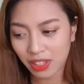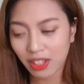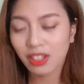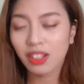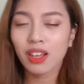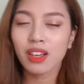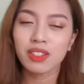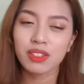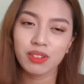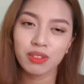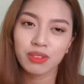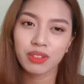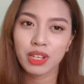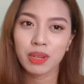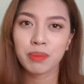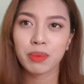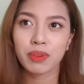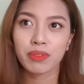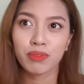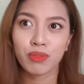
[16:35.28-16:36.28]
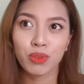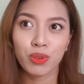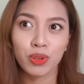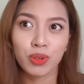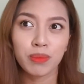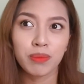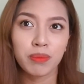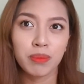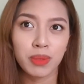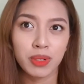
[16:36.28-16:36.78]
The last song they
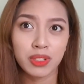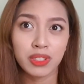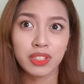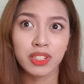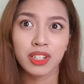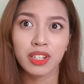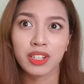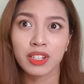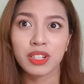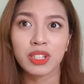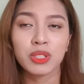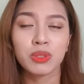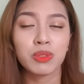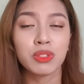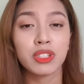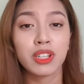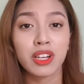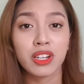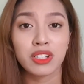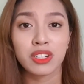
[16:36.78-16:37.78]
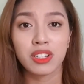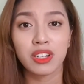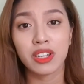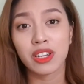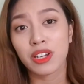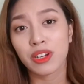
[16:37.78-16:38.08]
performed, MONSTA X, was actually